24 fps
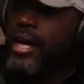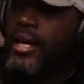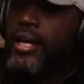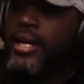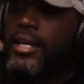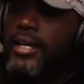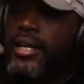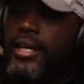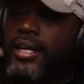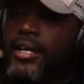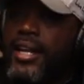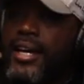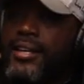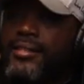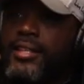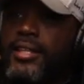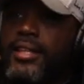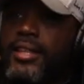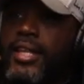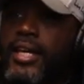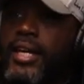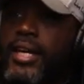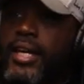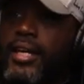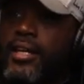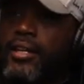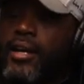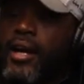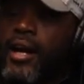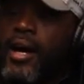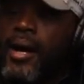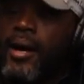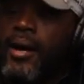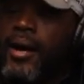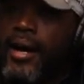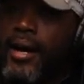And that's the thing.
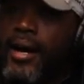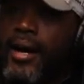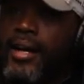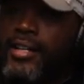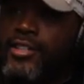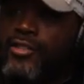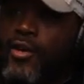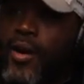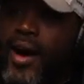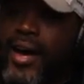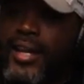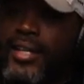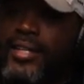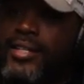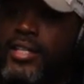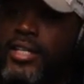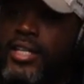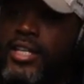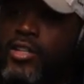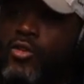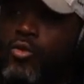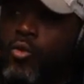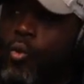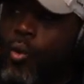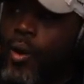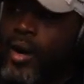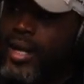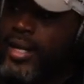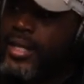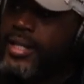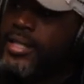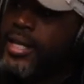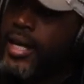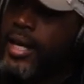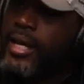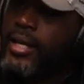I try to teach what
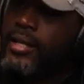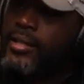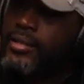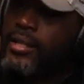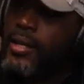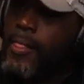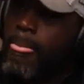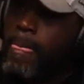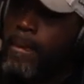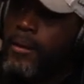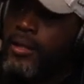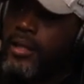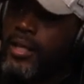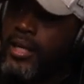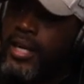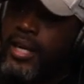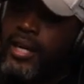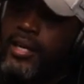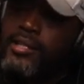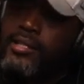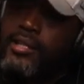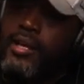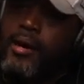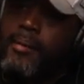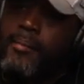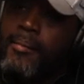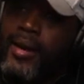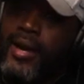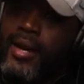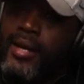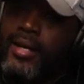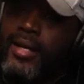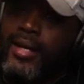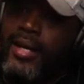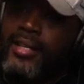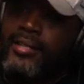it takes. Kids come
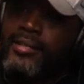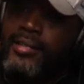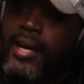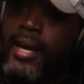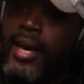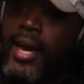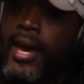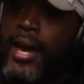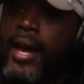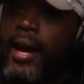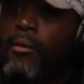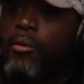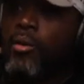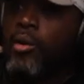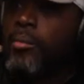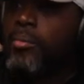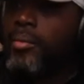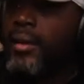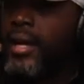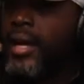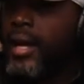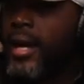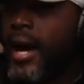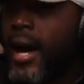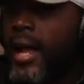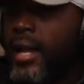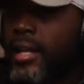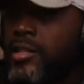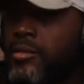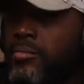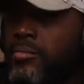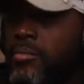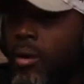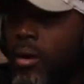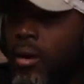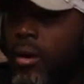in and they say, "Hey, I want to play
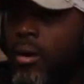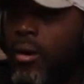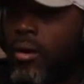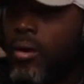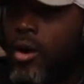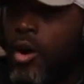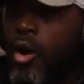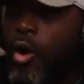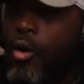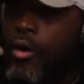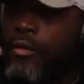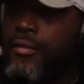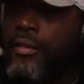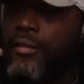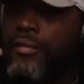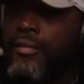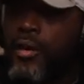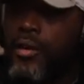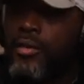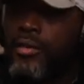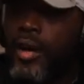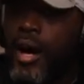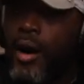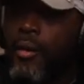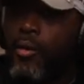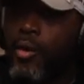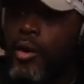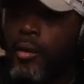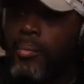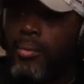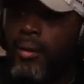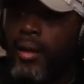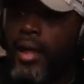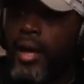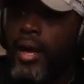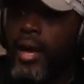college ball," or even further, "I want
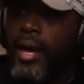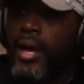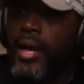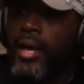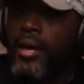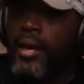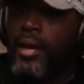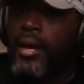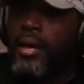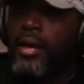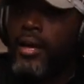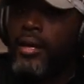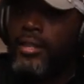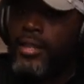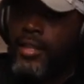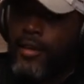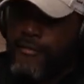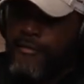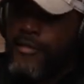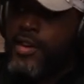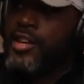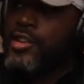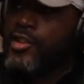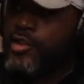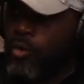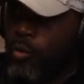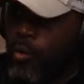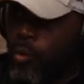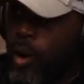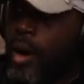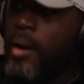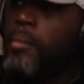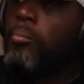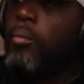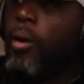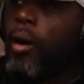to play Division
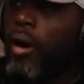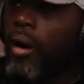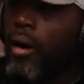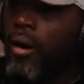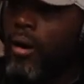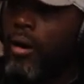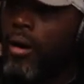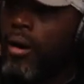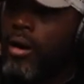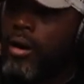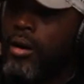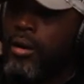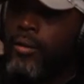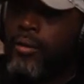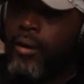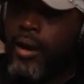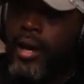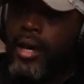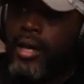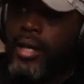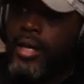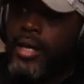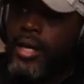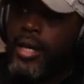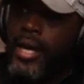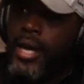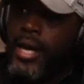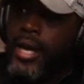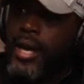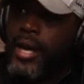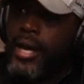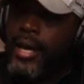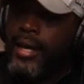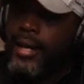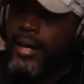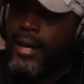I ball," right?
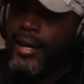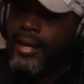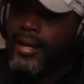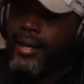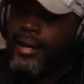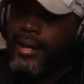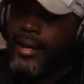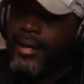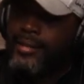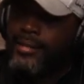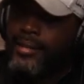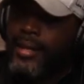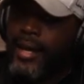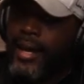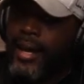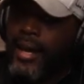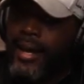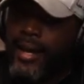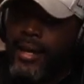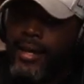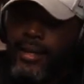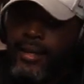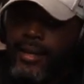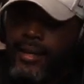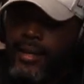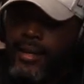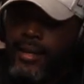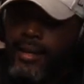And I say, "Hey,